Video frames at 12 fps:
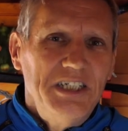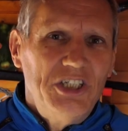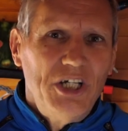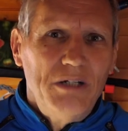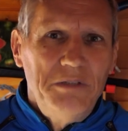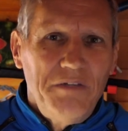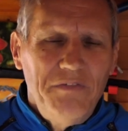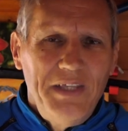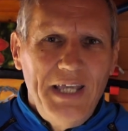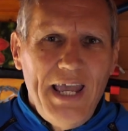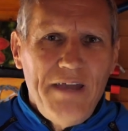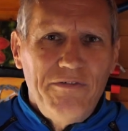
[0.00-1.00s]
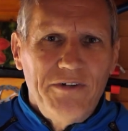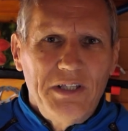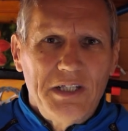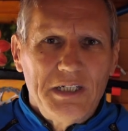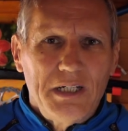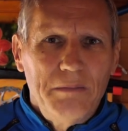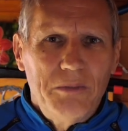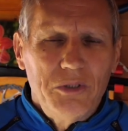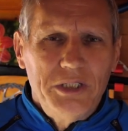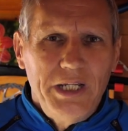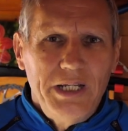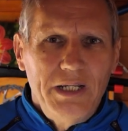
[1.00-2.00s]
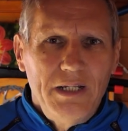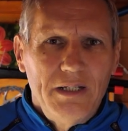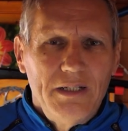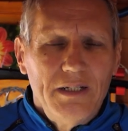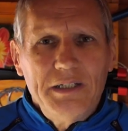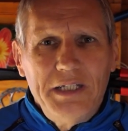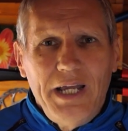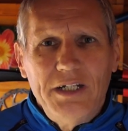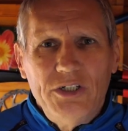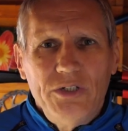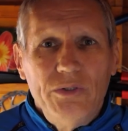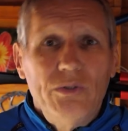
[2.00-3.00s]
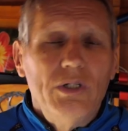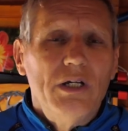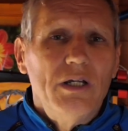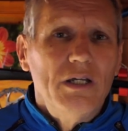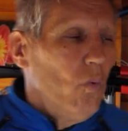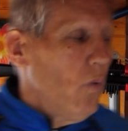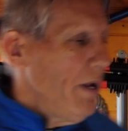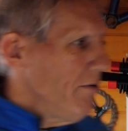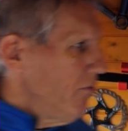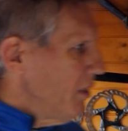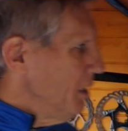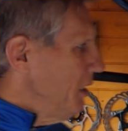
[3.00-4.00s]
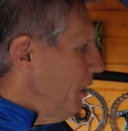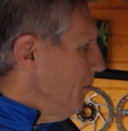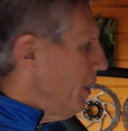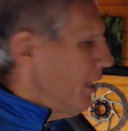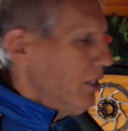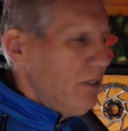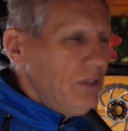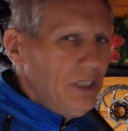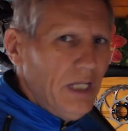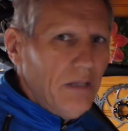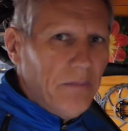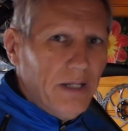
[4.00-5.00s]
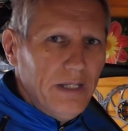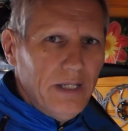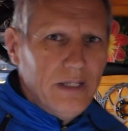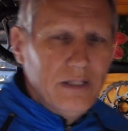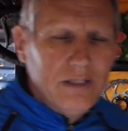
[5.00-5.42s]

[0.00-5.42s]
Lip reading: in terms of the effort that I put in, I tend to, when riding my acoustic bike,